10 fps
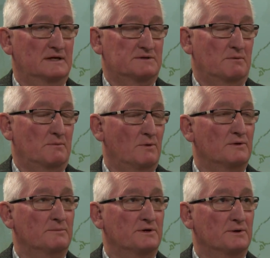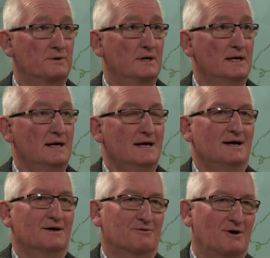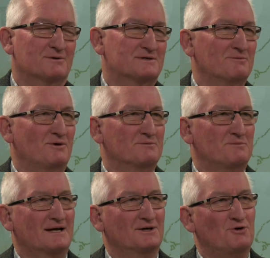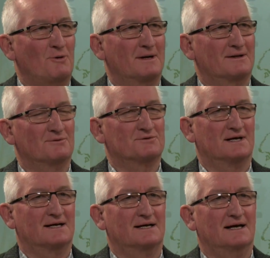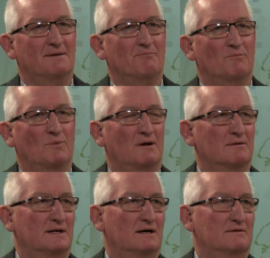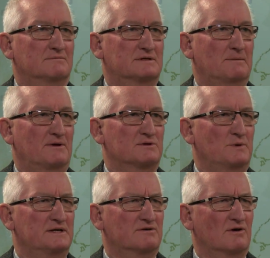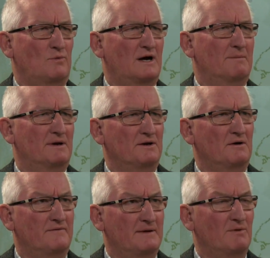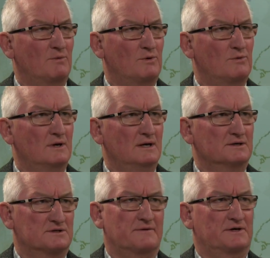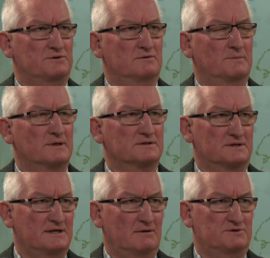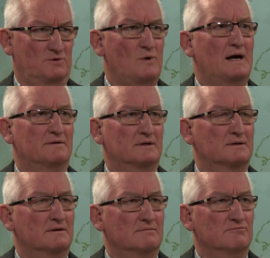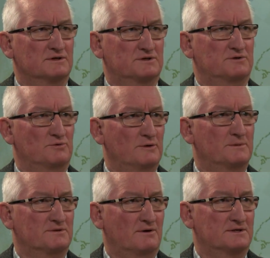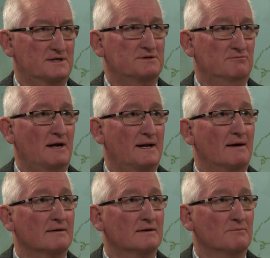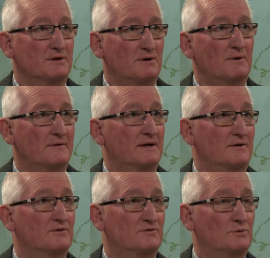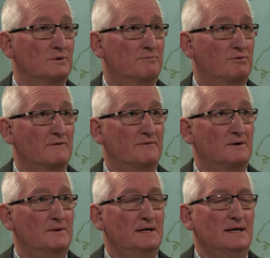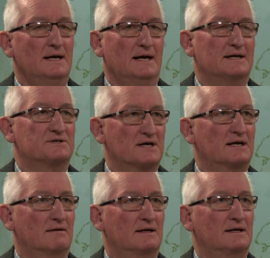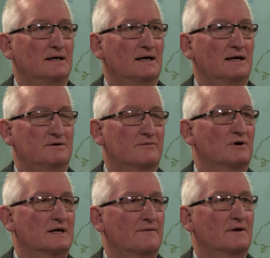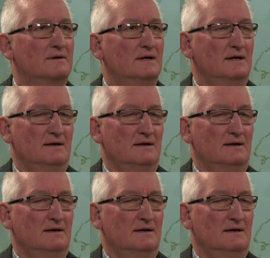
that's what we want them to do. Growers sometimes make a comment. They'll say, well, you know, some of those weeds have got away on me in November. Well, so they should, because it tells you, one, that the residual herbicide has actually run out, and we don't want that in the soil profile. And secondly, you've got other